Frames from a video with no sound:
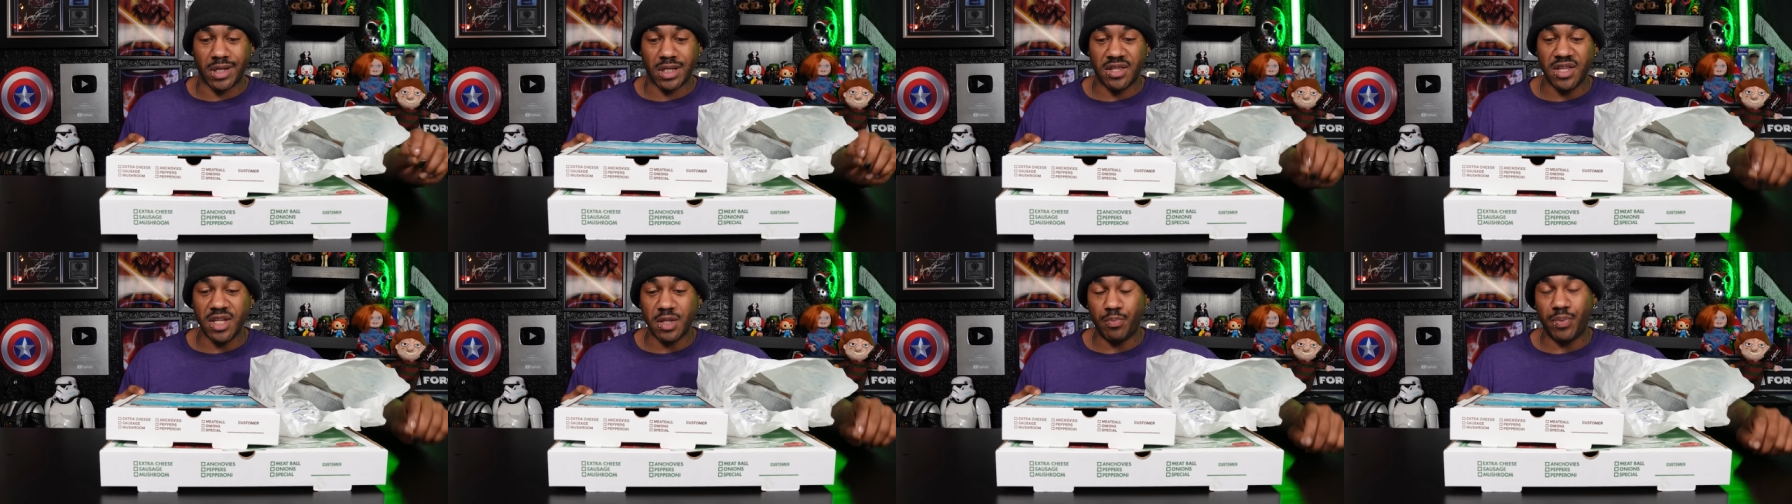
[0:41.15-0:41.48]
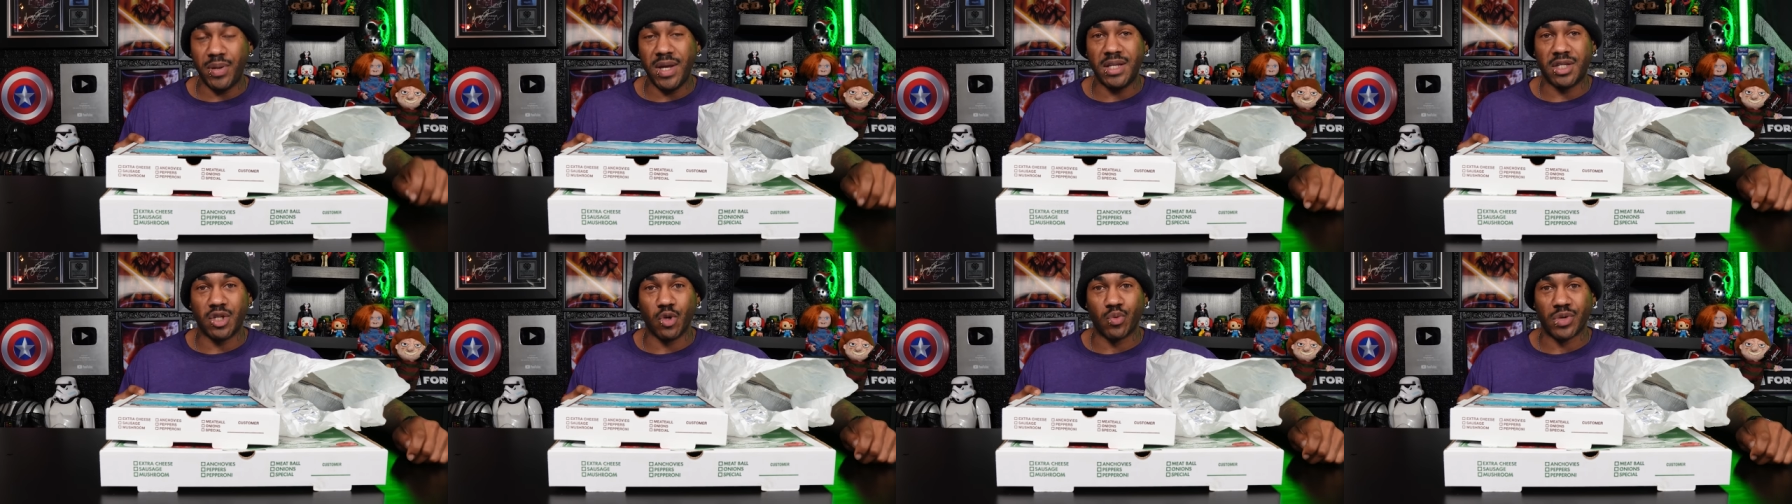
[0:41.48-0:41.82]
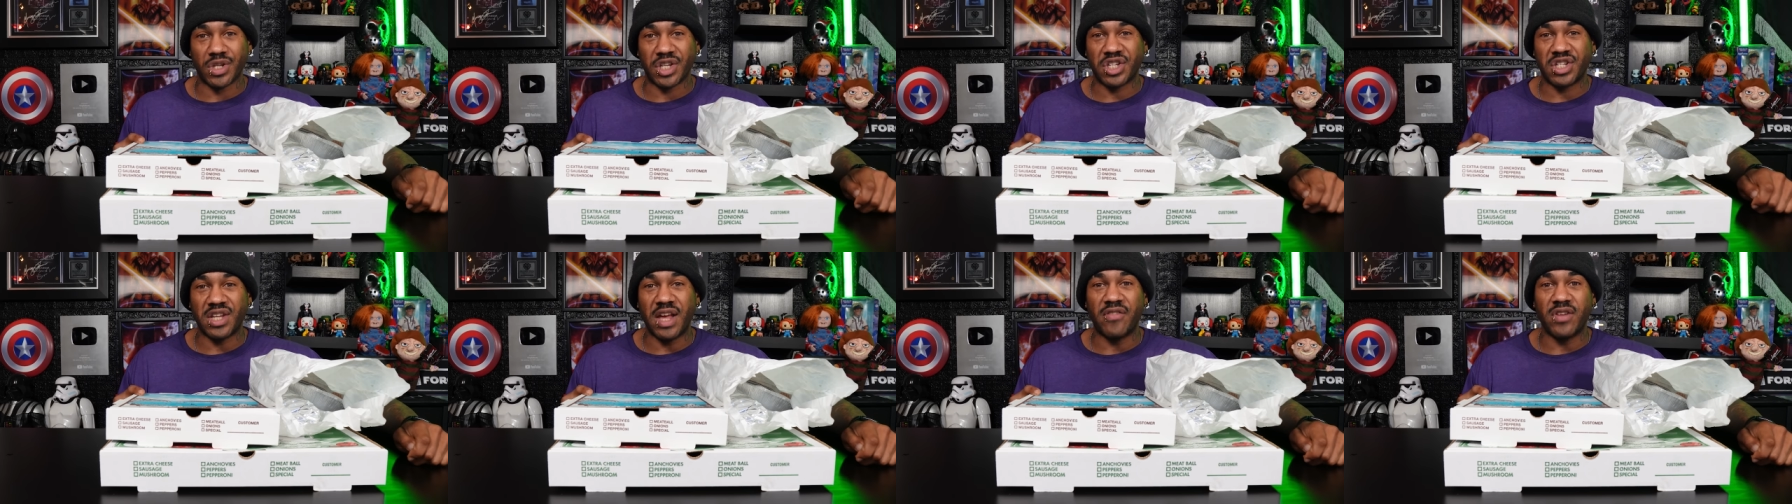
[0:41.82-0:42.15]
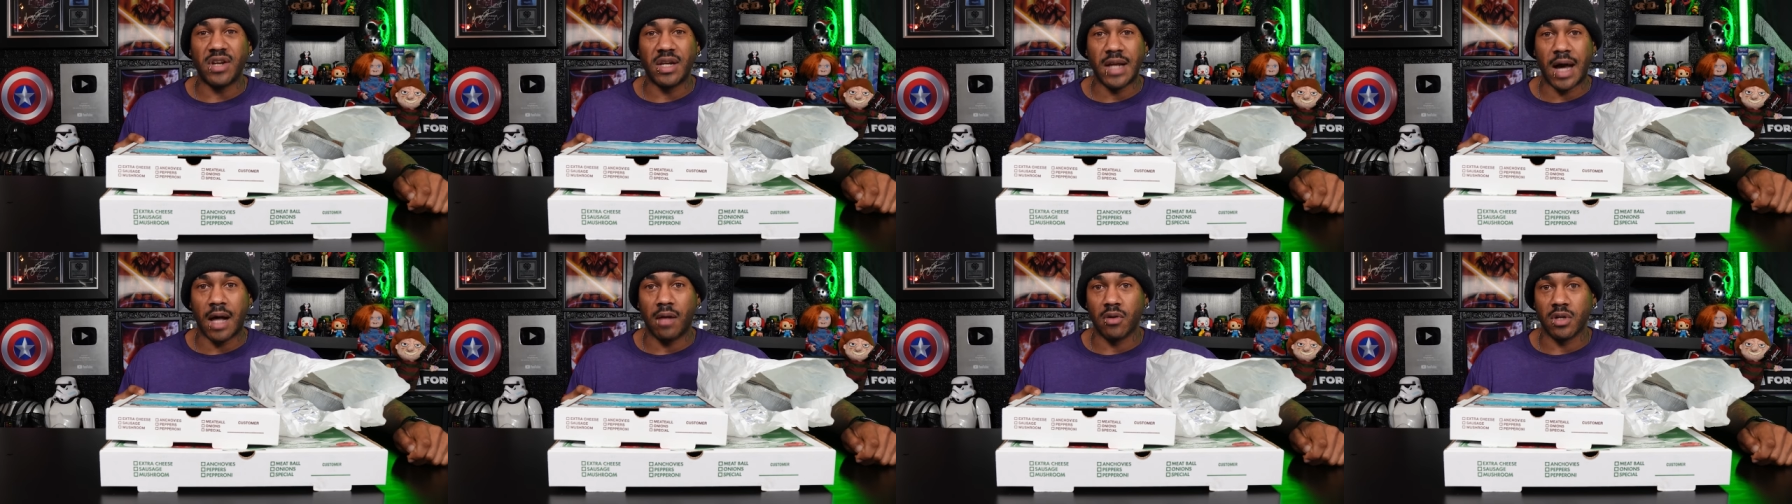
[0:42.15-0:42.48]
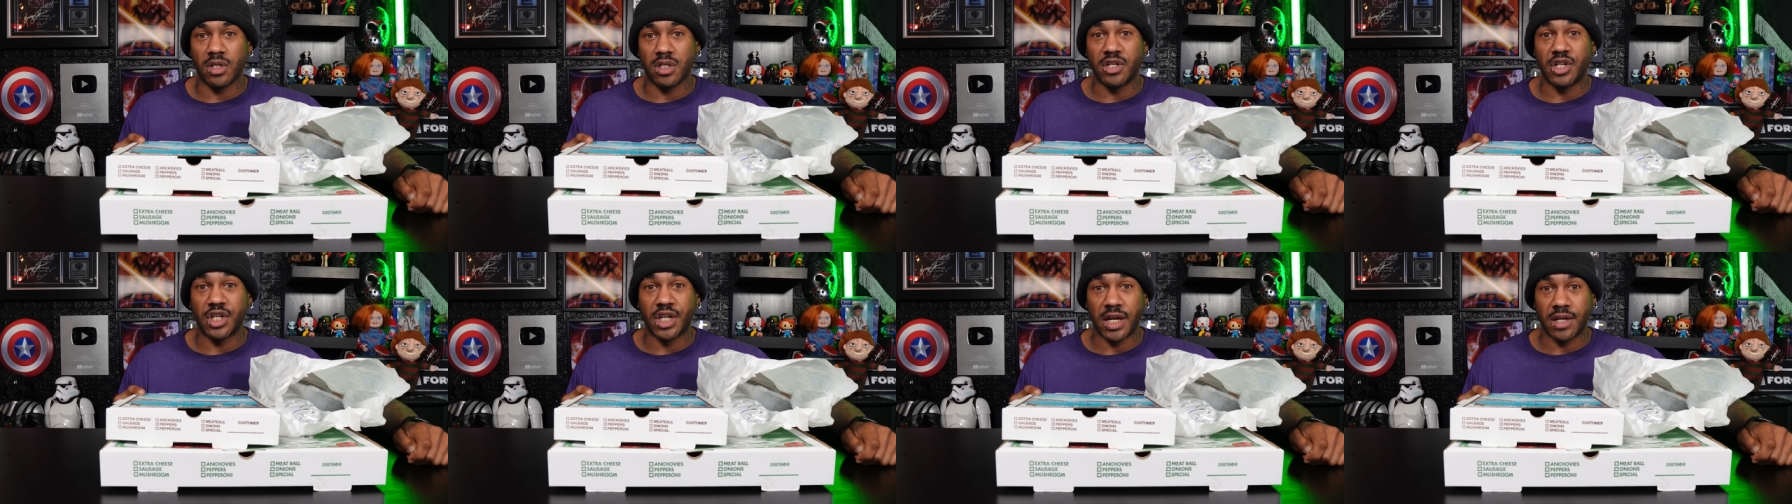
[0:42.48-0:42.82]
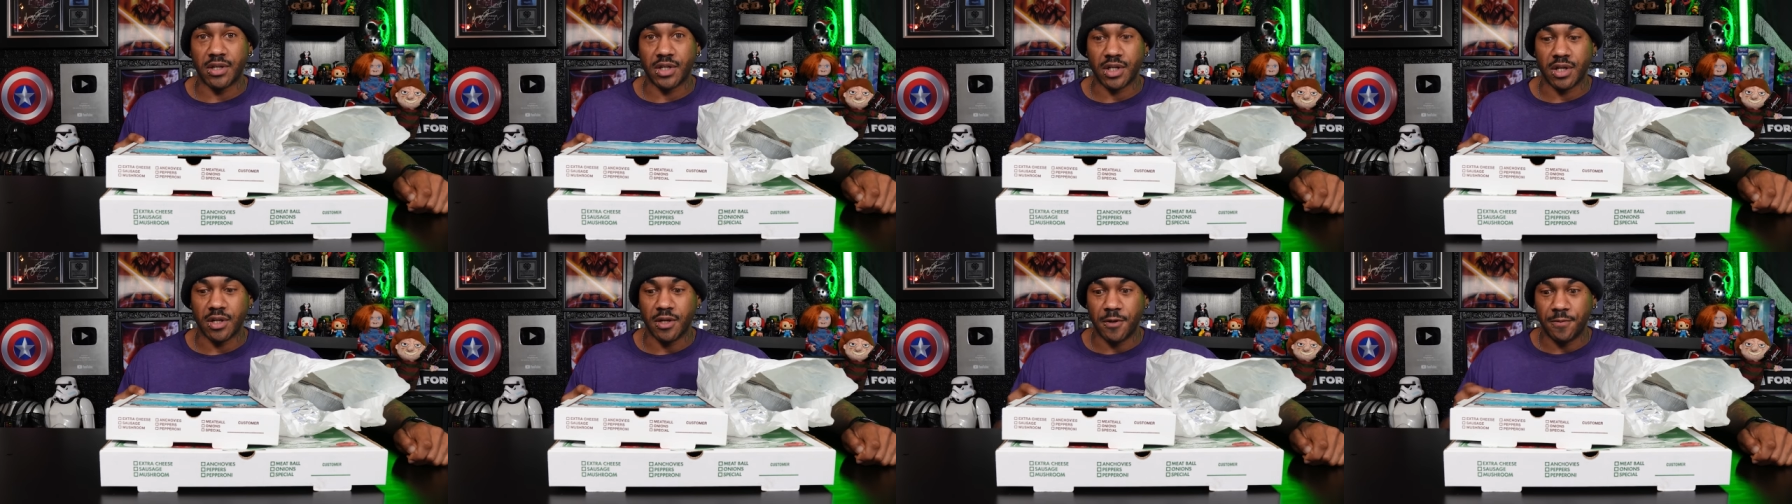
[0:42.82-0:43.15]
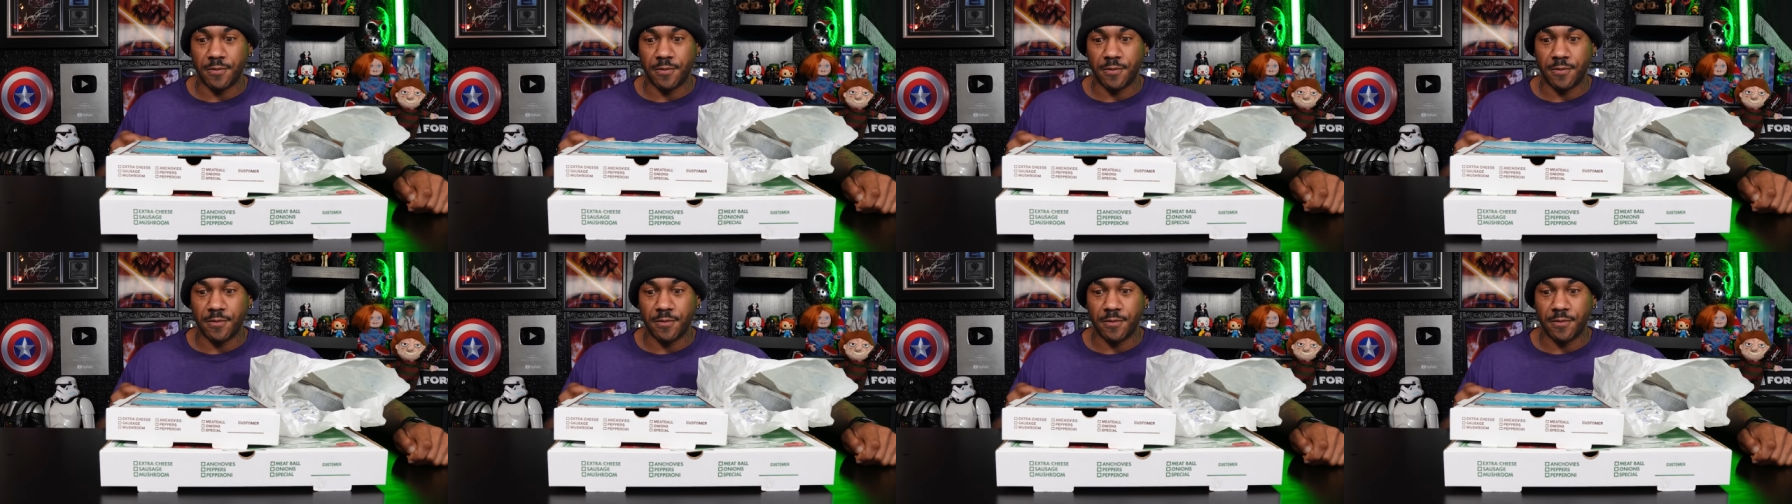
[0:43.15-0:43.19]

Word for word: This pizza was seven dollars and change.